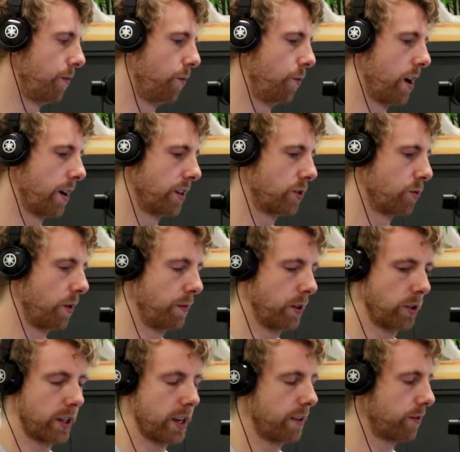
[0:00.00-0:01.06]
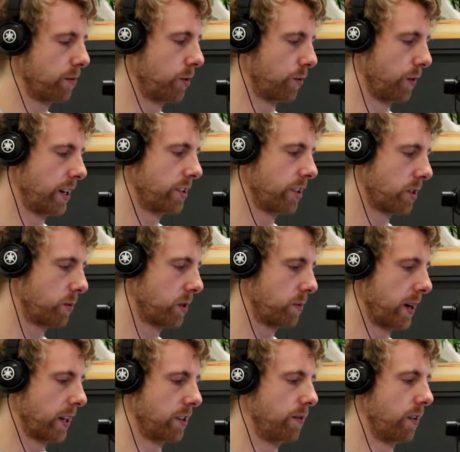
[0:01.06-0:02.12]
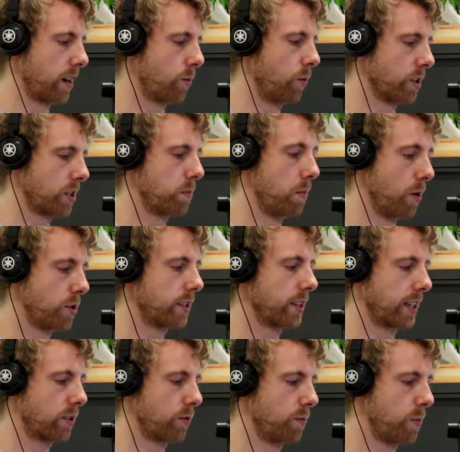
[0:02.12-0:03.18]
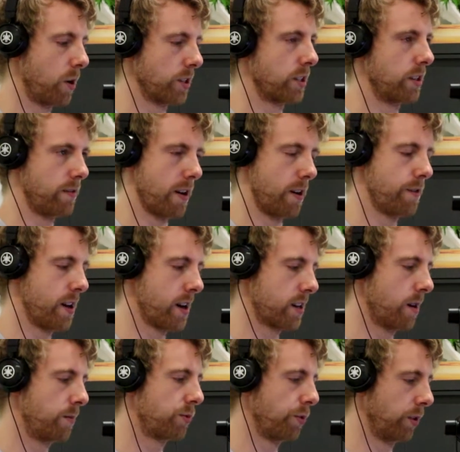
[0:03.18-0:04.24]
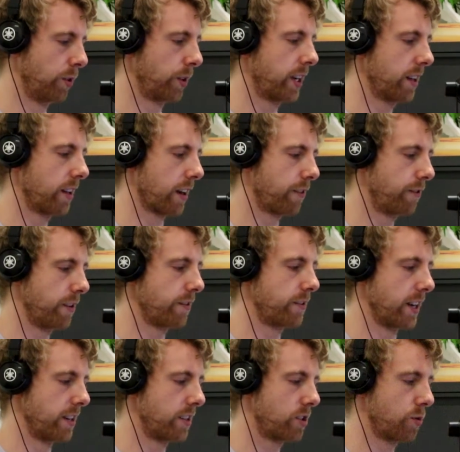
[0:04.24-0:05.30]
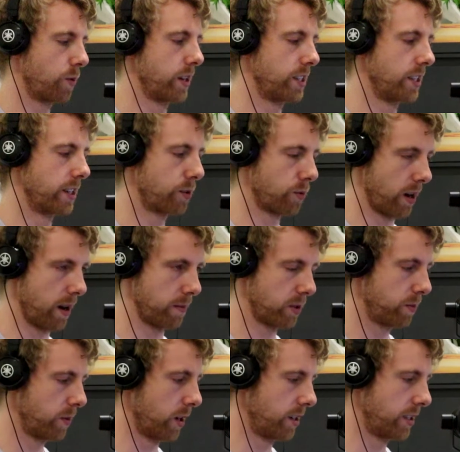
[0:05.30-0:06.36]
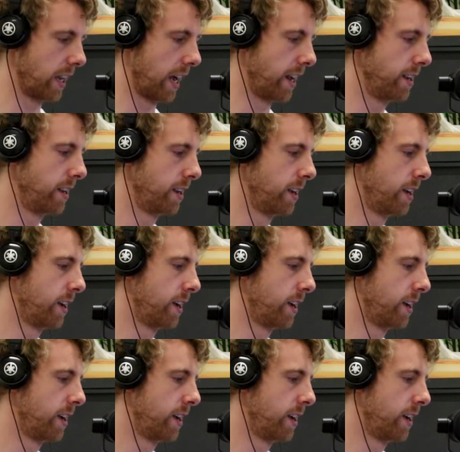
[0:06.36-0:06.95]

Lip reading: Whereas when we're looking at it from a research perspective, what's most linked with positive health outcomes, we're looking at 15 to 20 grams per day.